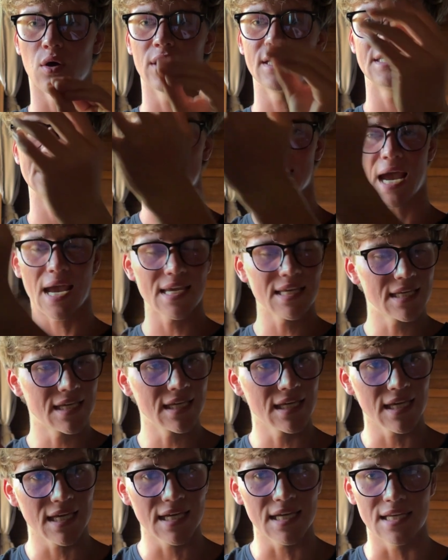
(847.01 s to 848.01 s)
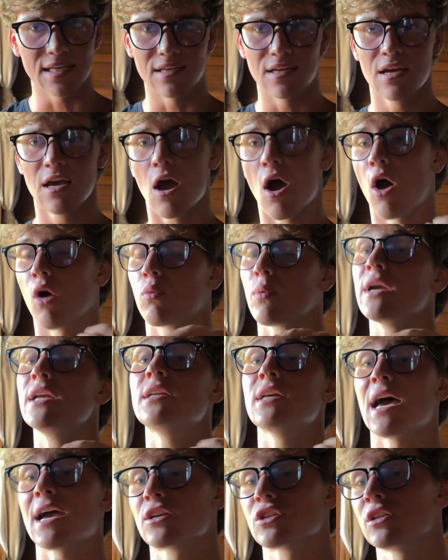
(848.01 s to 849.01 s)
He's taking in,
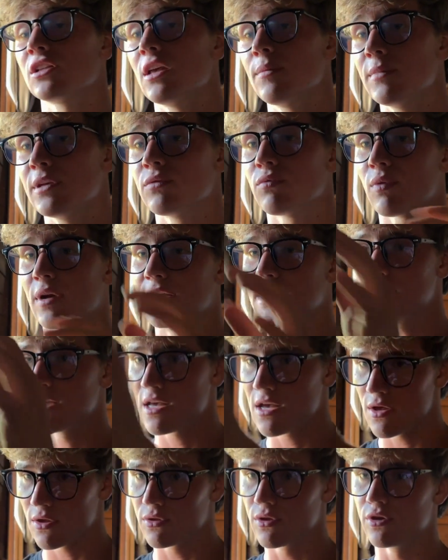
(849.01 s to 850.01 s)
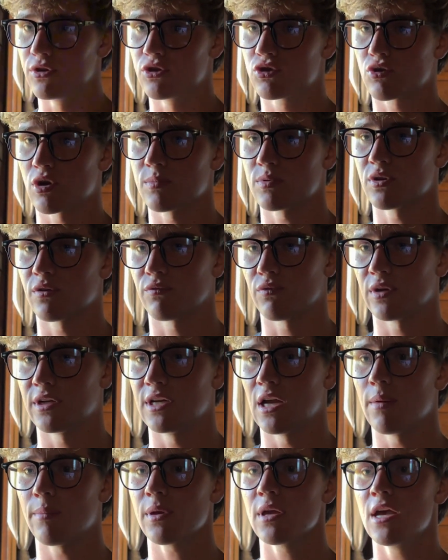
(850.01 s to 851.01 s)
let me read the description I've
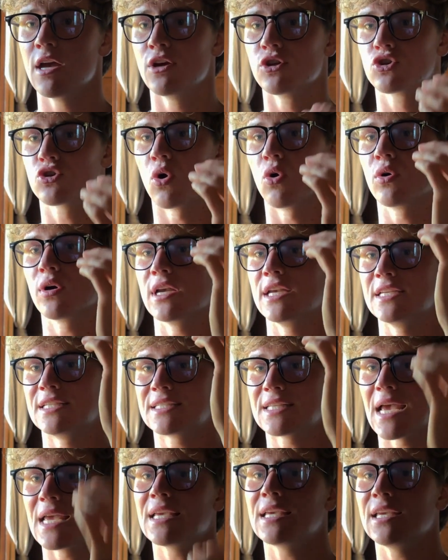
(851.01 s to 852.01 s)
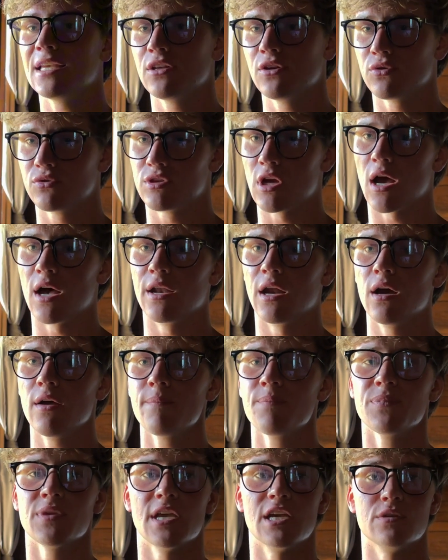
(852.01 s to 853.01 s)
written up. Chong is taking in your data,
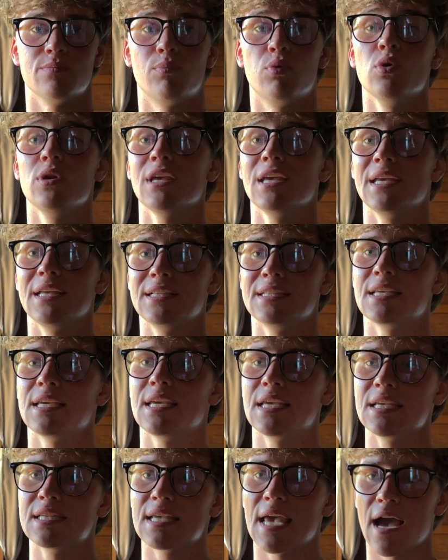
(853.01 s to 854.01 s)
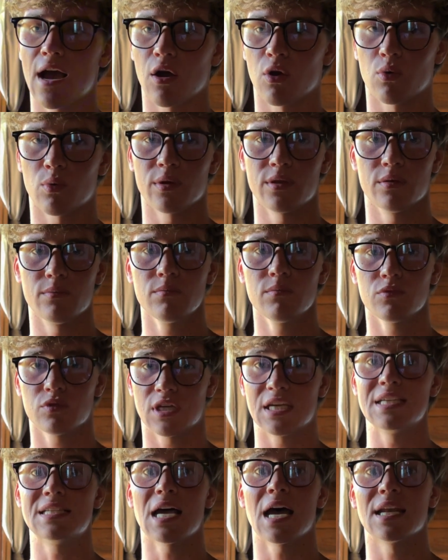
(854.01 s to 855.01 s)
he's putting it into his algorithm,
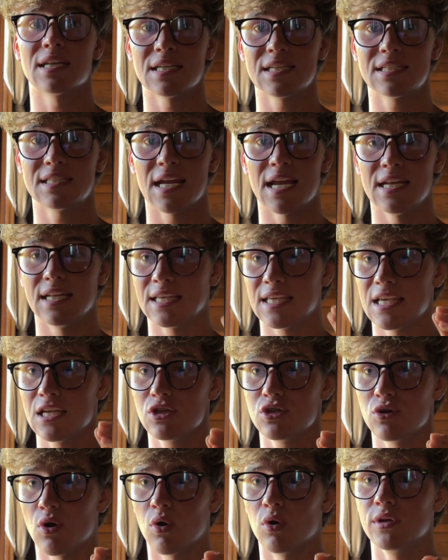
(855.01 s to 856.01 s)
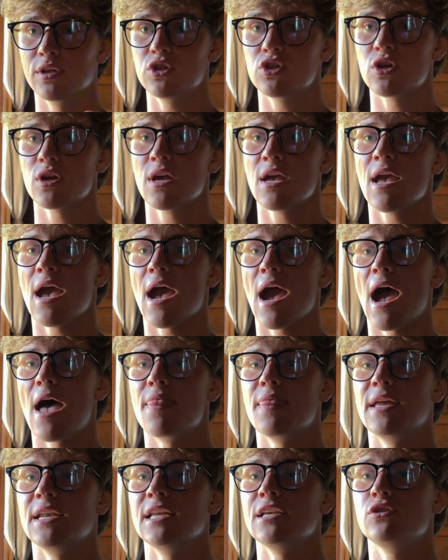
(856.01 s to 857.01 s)
his understanding, his knowledge,
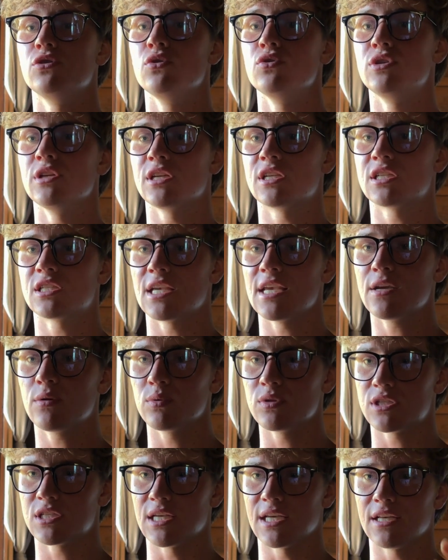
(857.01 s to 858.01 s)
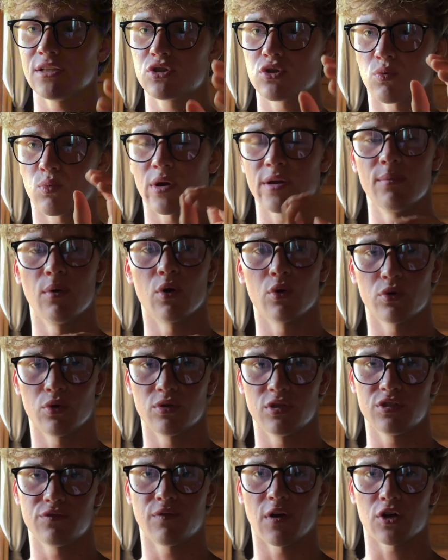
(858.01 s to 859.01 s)
and then he's using sequencing to remodel your
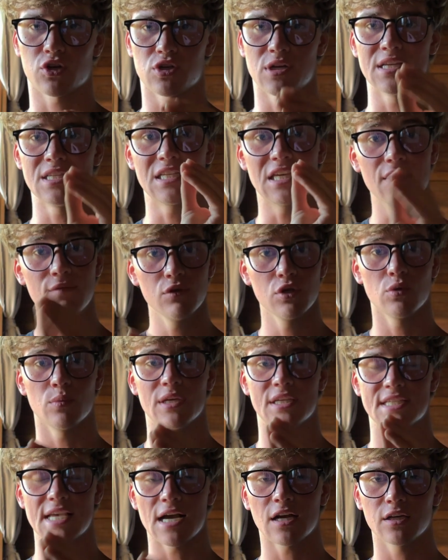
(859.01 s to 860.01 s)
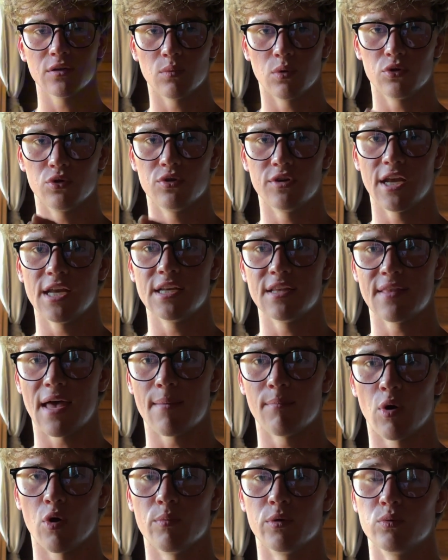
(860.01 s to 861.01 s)
dysfunction. He's giving you exactly what you need in
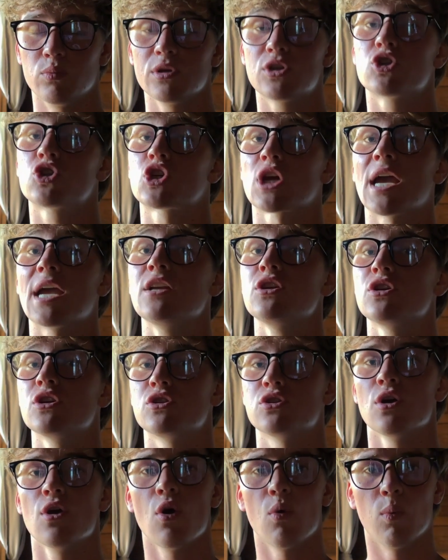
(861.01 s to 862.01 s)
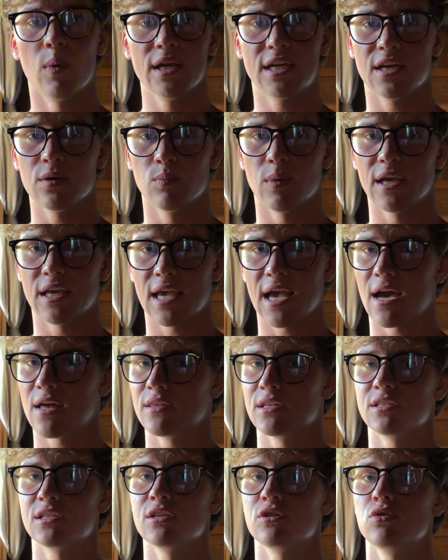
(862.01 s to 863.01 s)
that moment, which changes week in, week out.
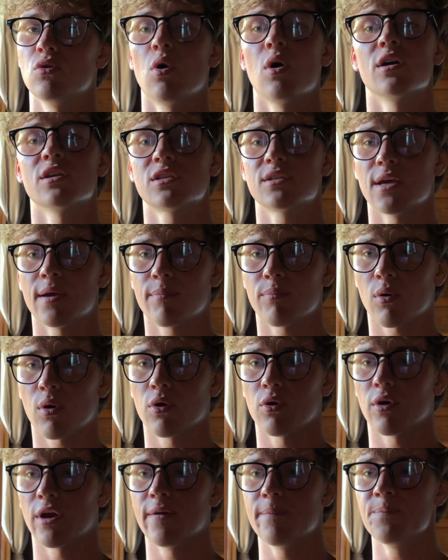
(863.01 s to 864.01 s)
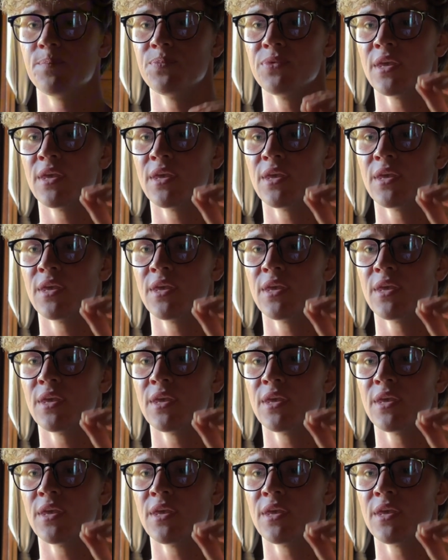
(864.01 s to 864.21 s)
This is not a set program.